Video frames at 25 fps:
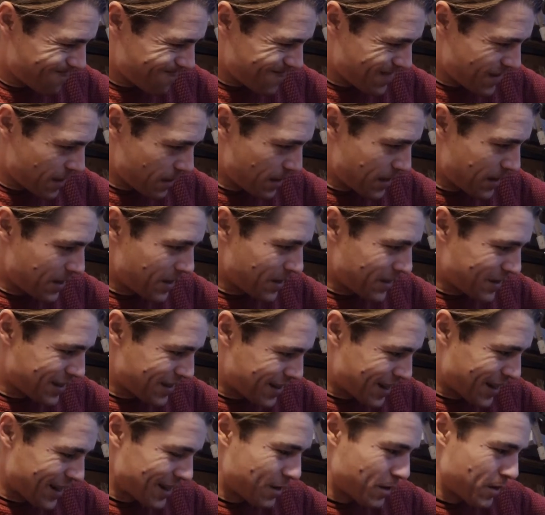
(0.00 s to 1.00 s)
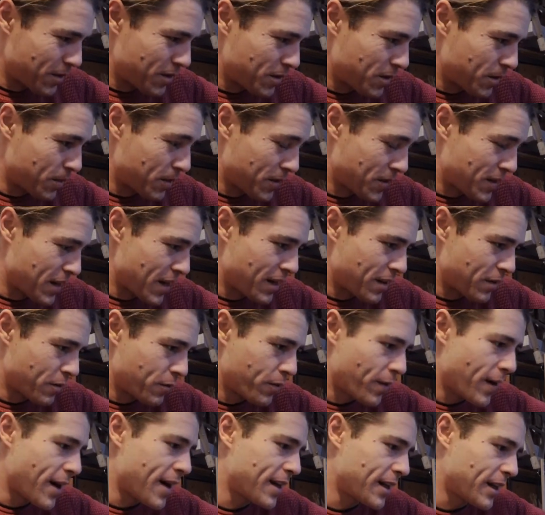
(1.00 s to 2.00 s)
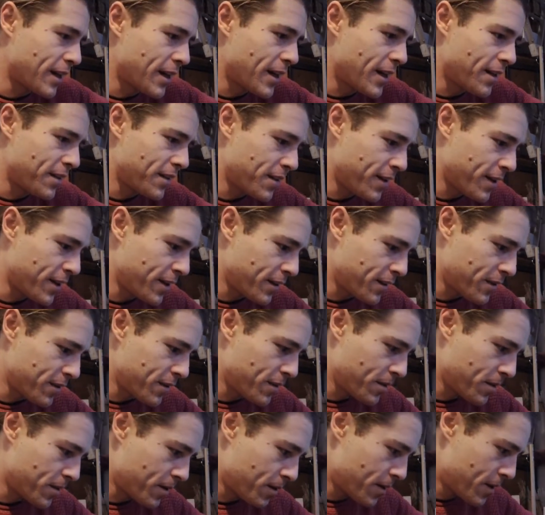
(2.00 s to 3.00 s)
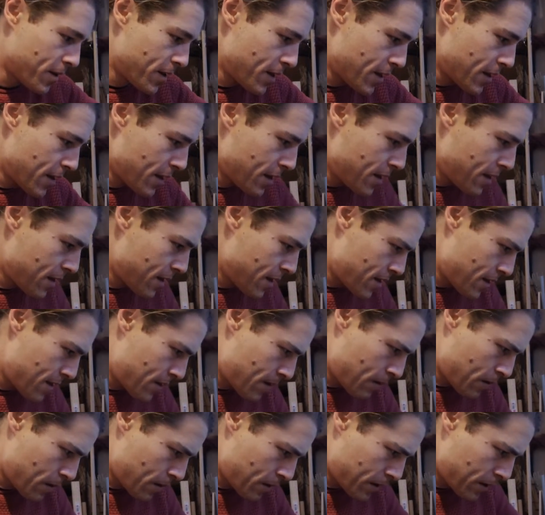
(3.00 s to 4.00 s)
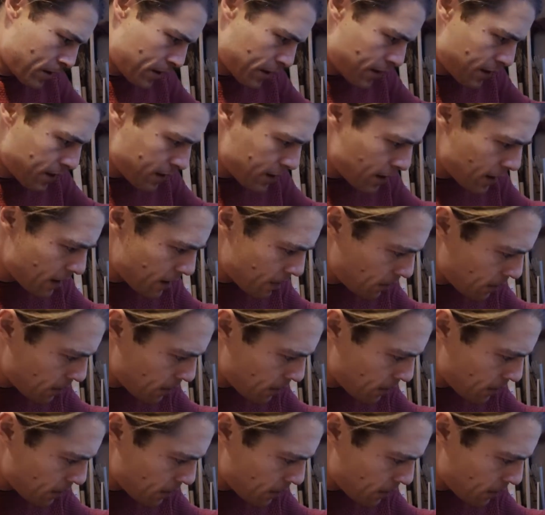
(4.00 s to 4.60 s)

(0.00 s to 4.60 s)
I mean, not starting to install, but starting to finalize the install. I want to slip